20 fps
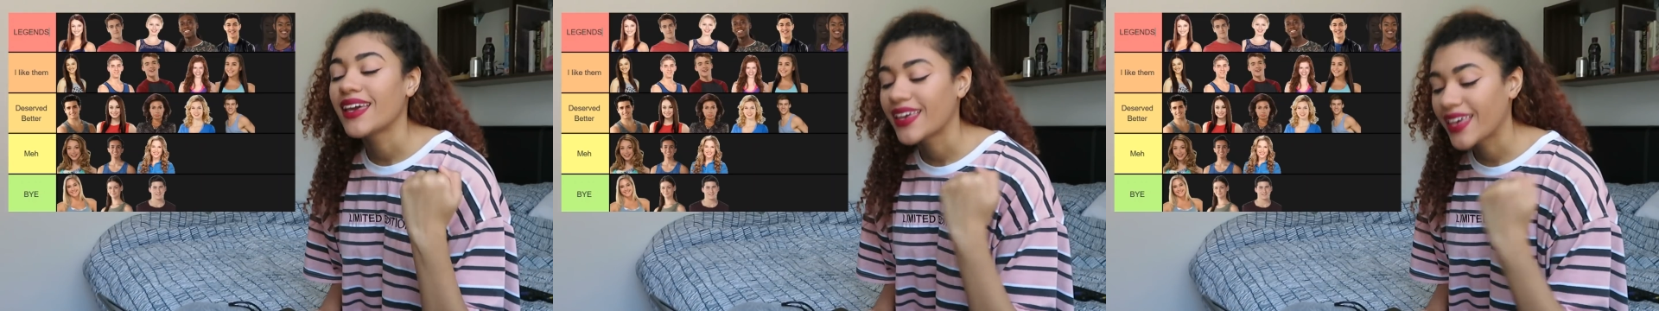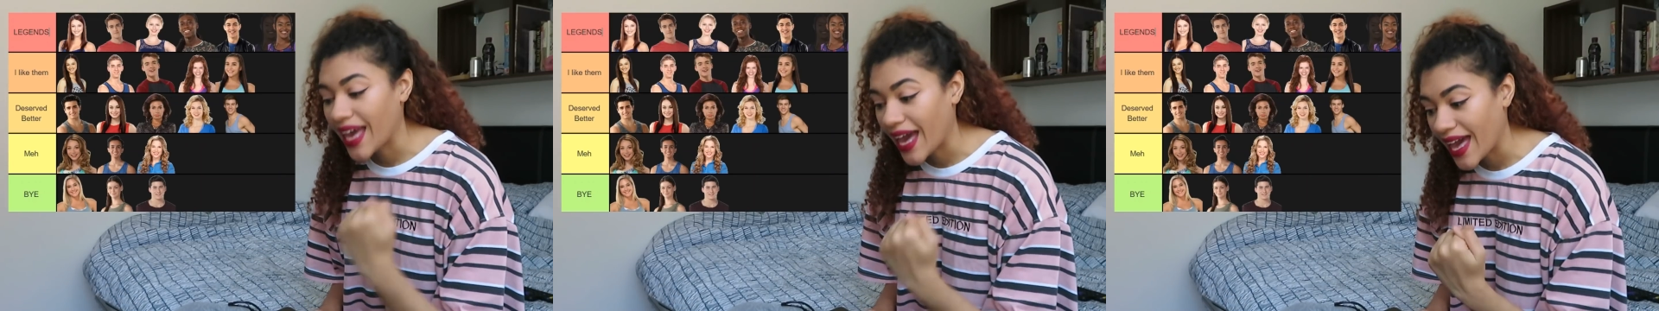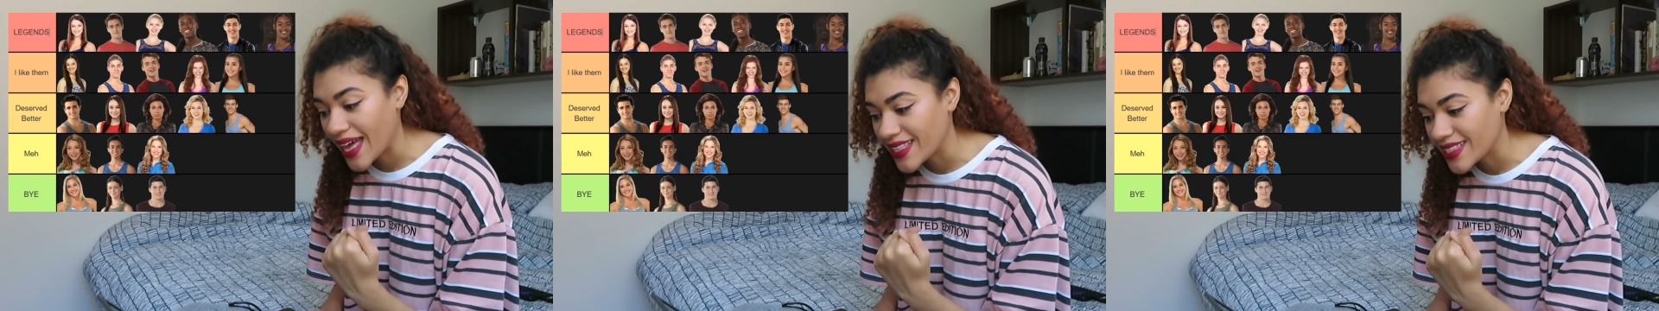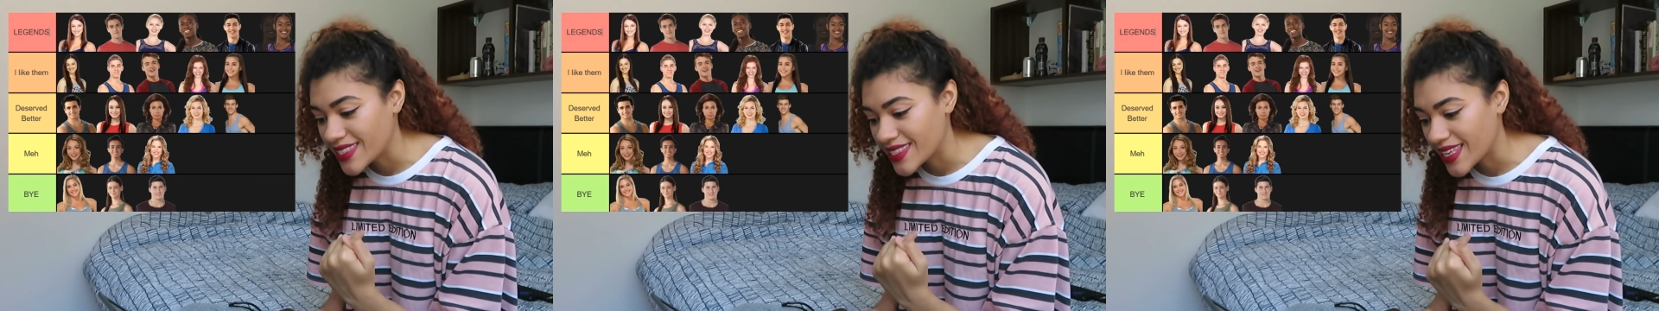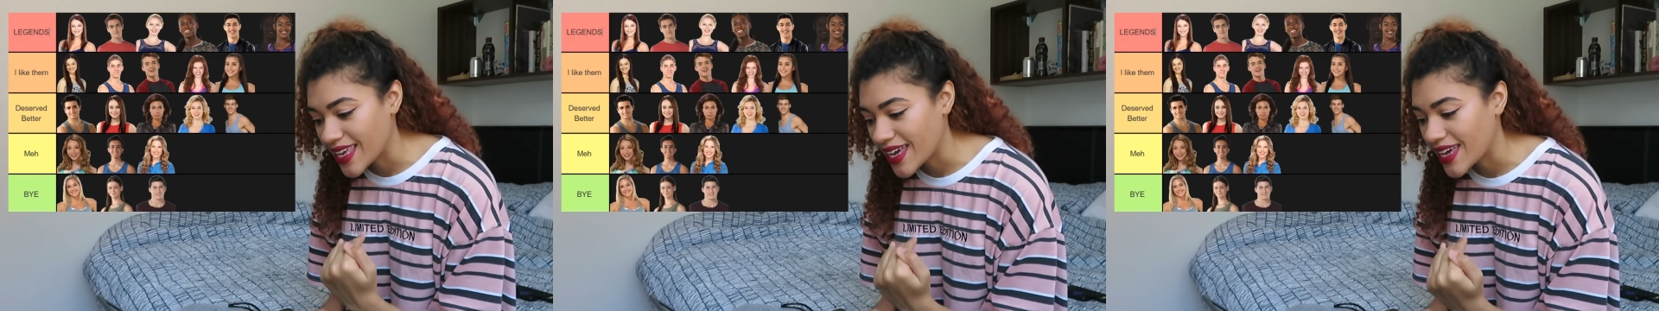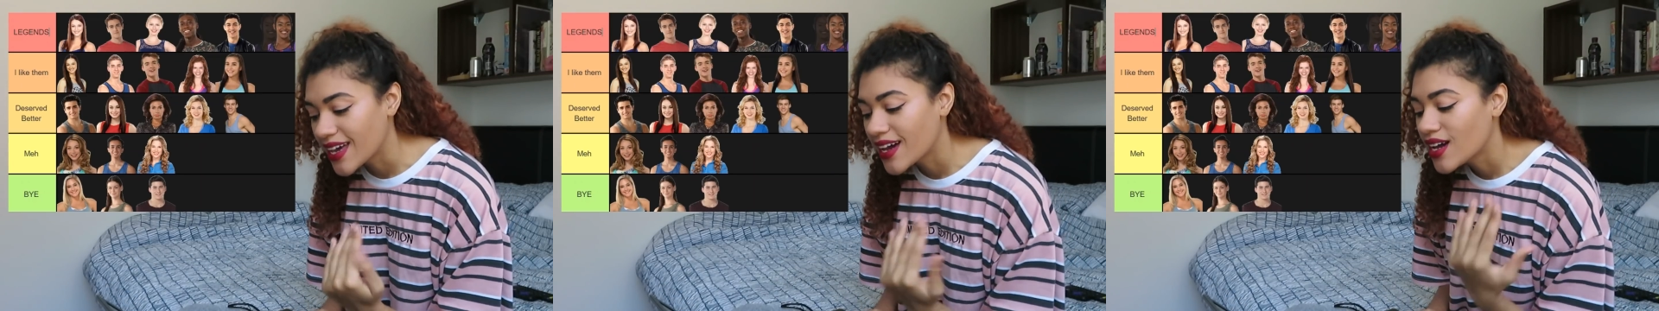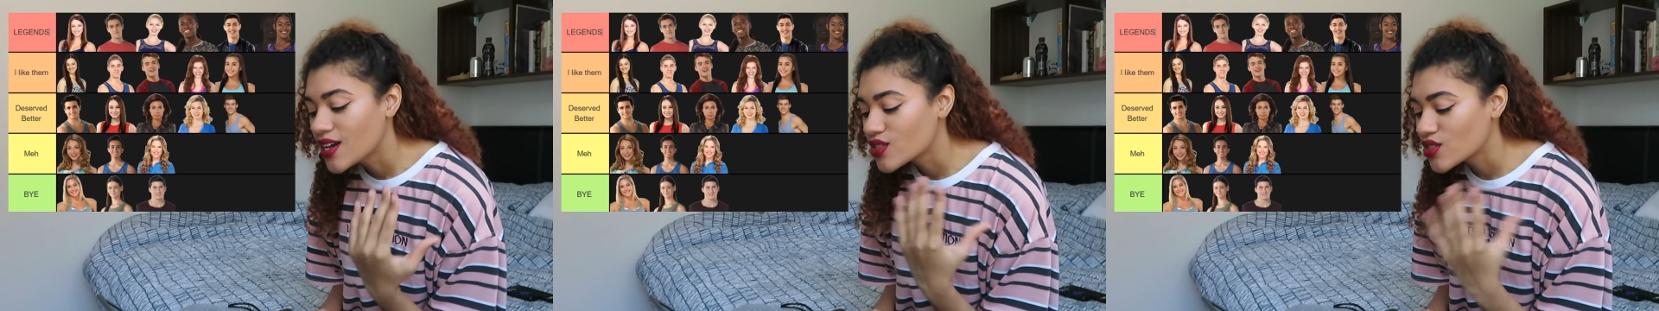
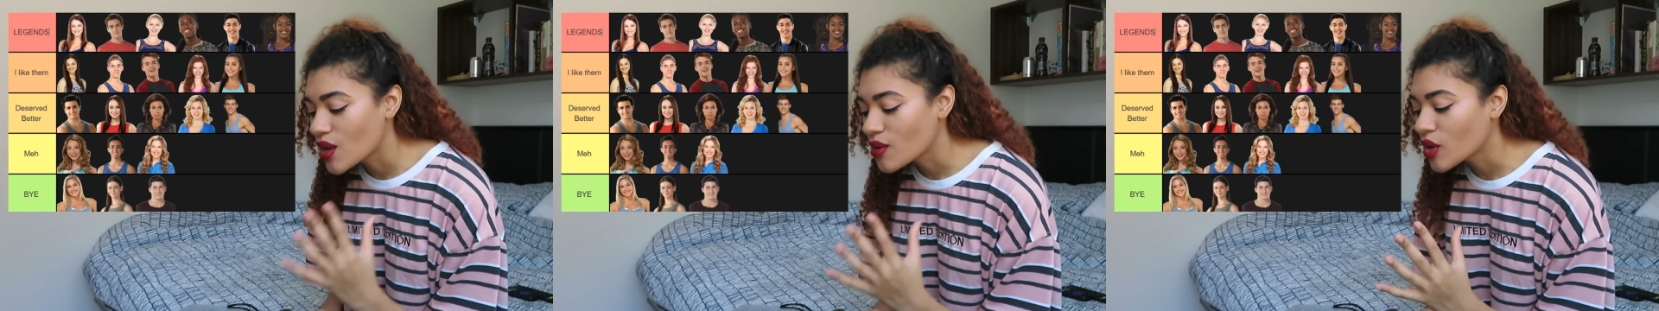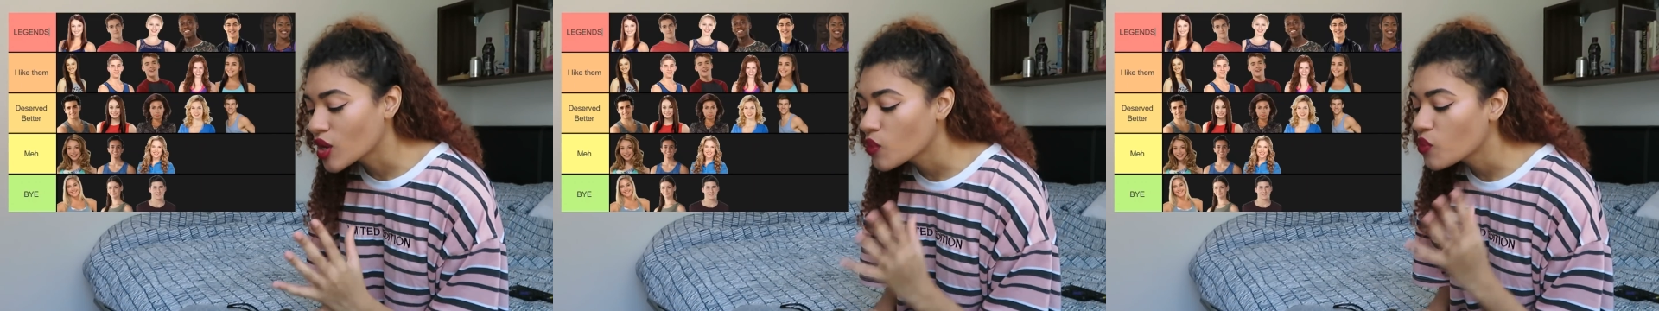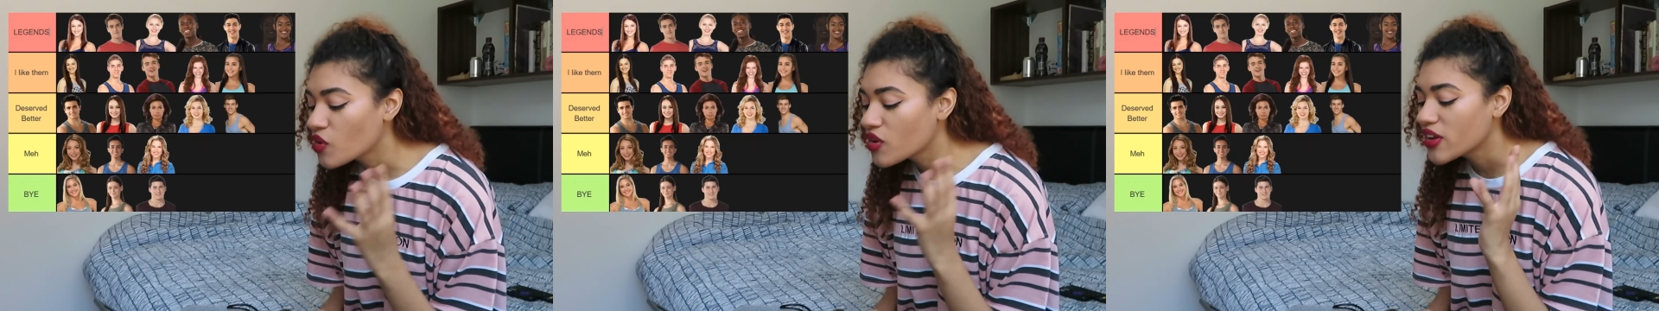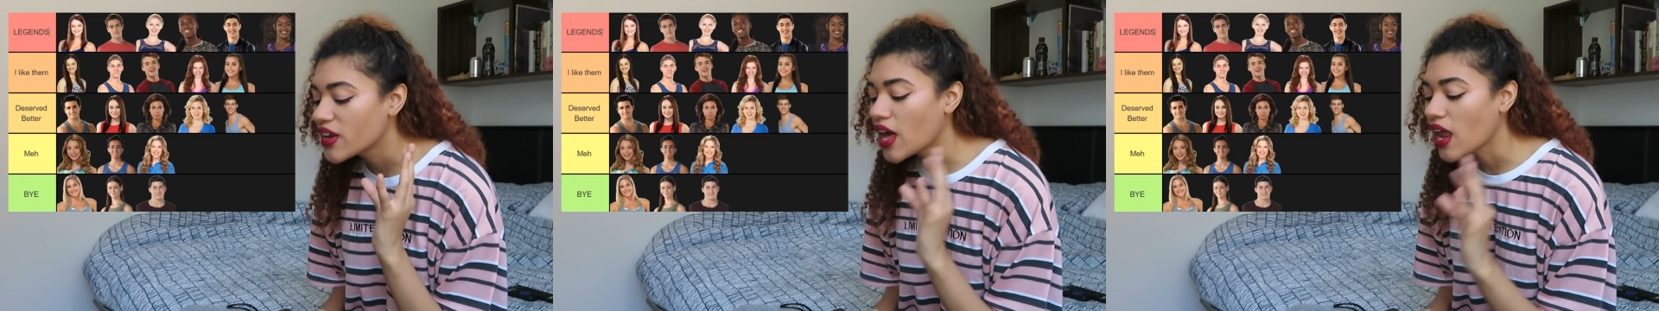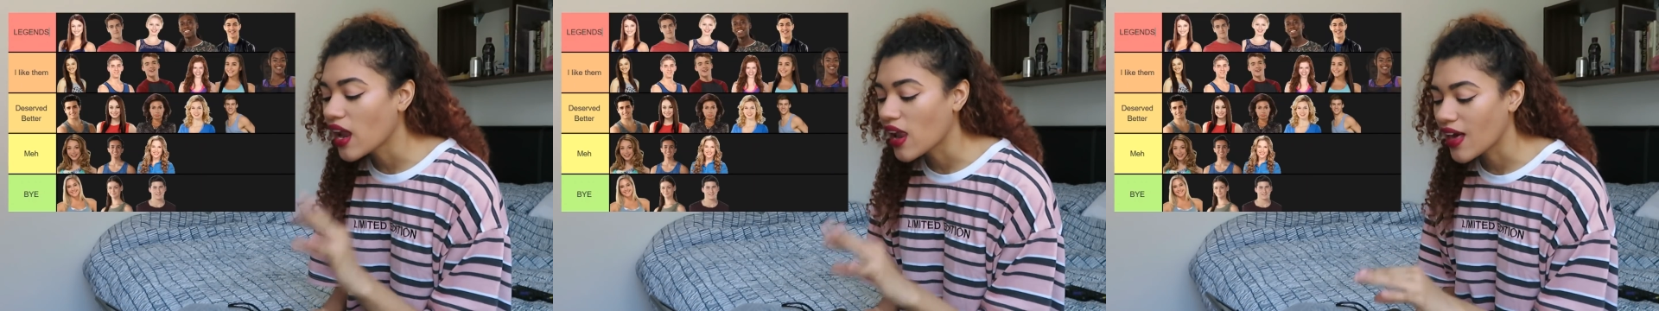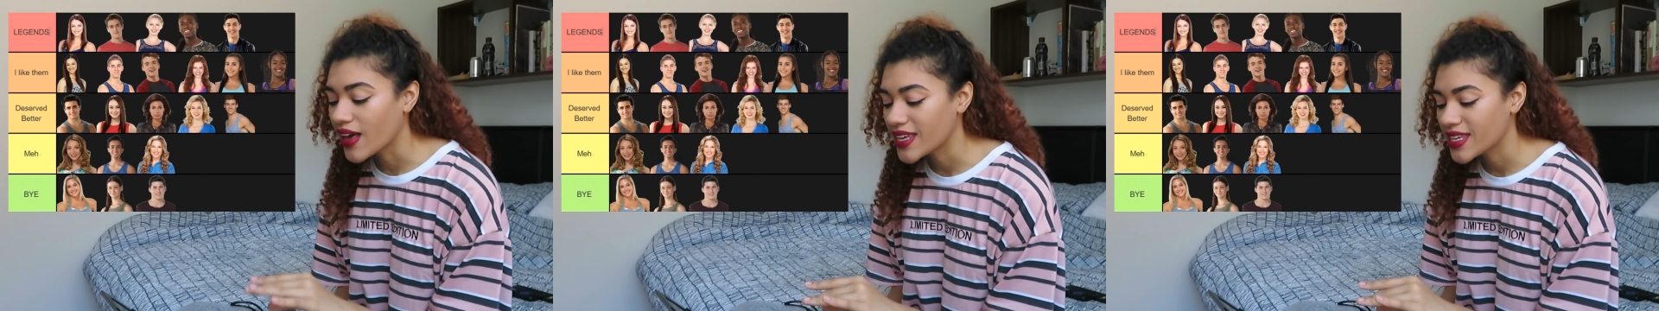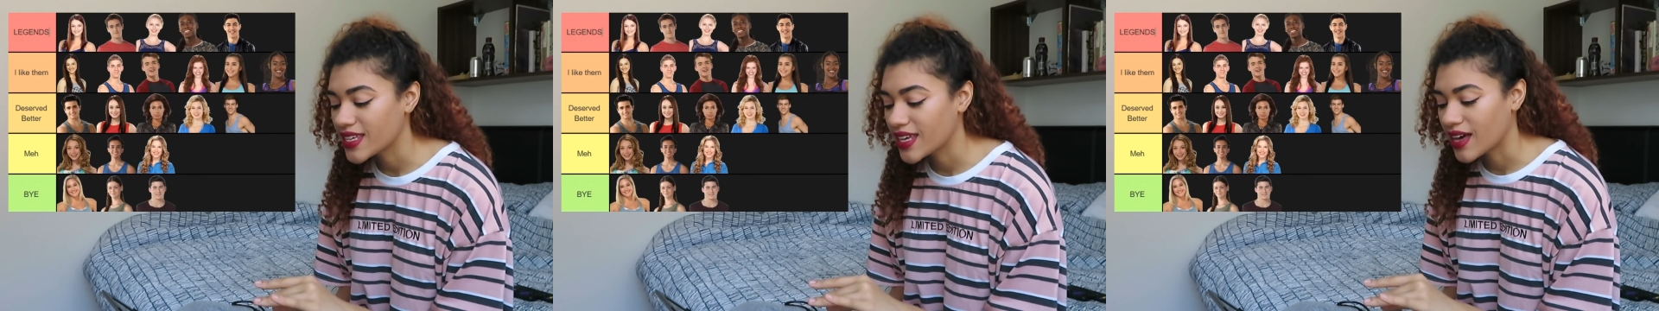Kenzie. So I'm going to put in I
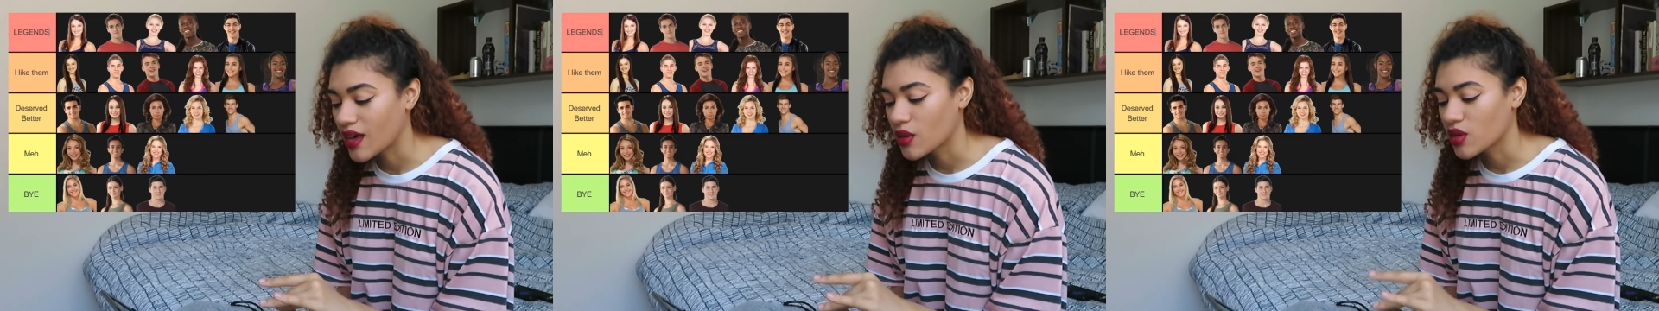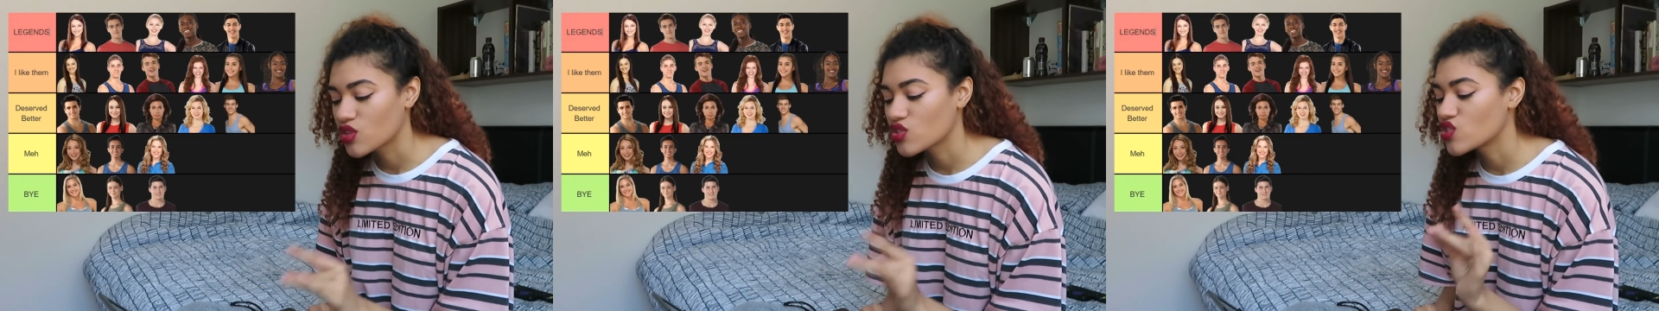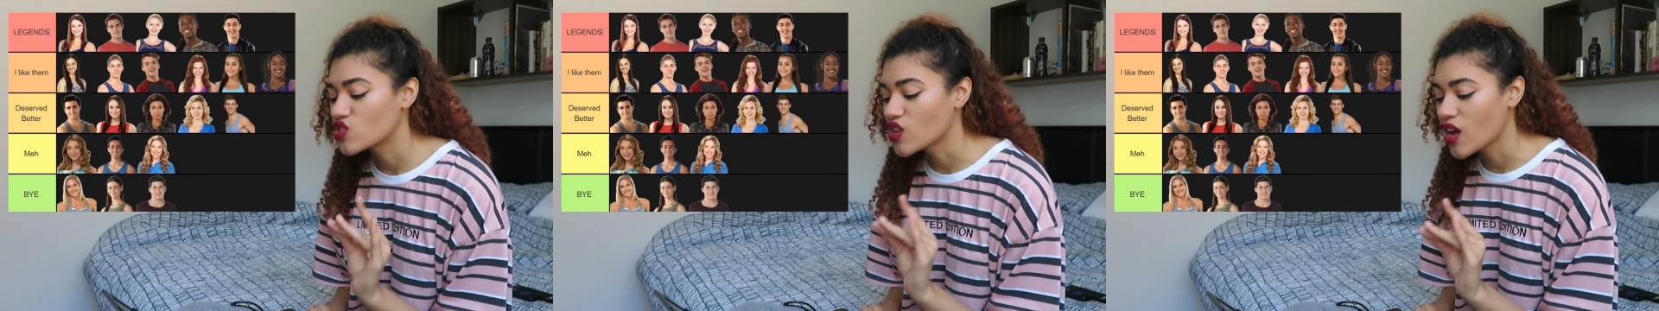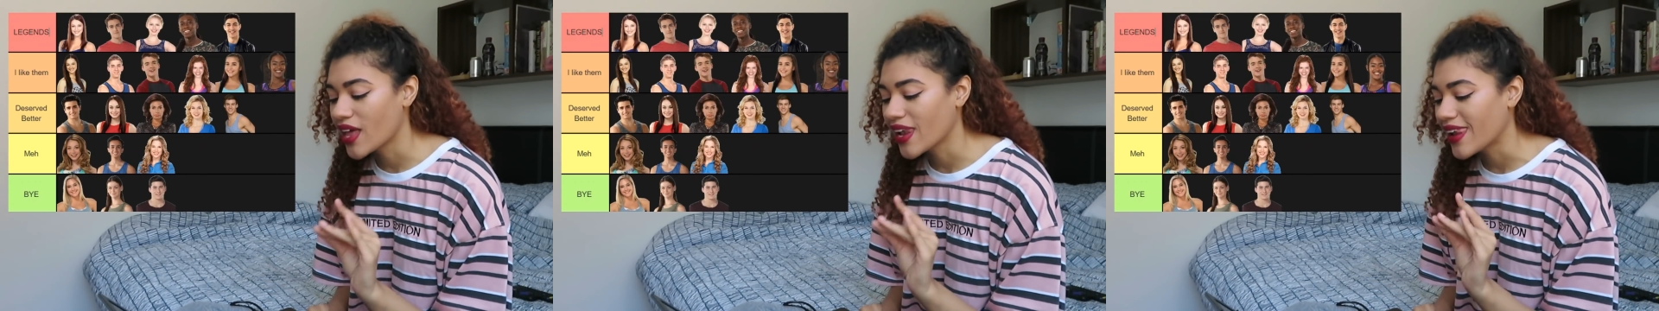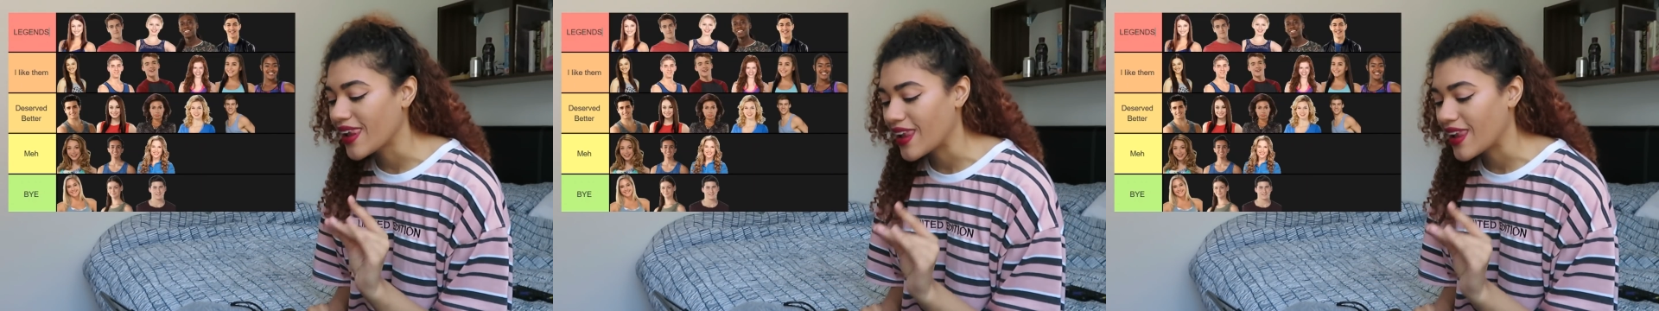like her because she's not a